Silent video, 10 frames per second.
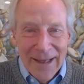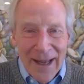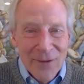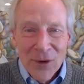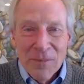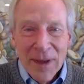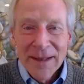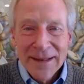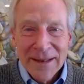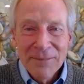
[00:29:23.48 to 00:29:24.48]
every bit
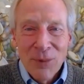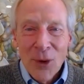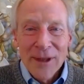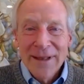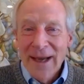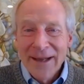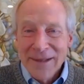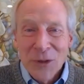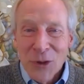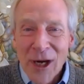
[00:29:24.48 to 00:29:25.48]
as important as
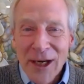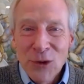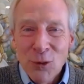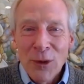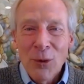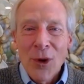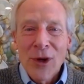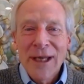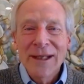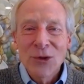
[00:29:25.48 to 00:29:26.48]
the change we're
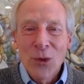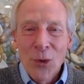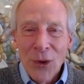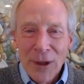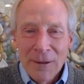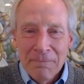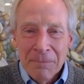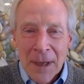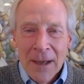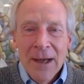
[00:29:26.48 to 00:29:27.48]
working toward.
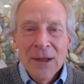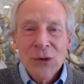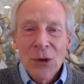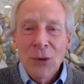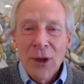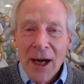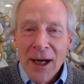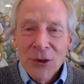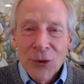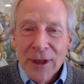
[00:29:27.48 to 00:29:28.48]
So
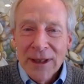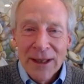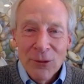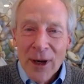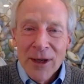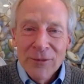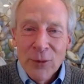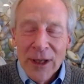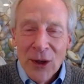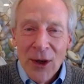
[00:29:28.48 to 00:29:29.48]
concretely, where have
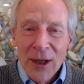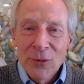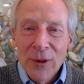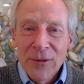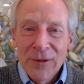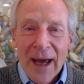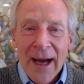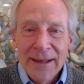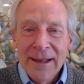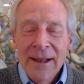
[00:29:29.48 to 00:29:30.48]
we gone with
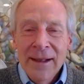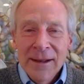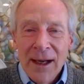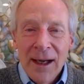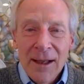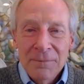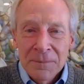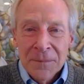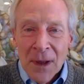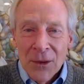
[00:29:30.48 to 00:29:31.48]
that?
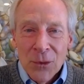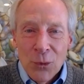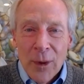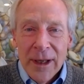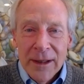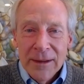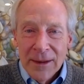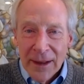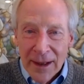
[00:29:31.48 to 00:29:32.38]
We,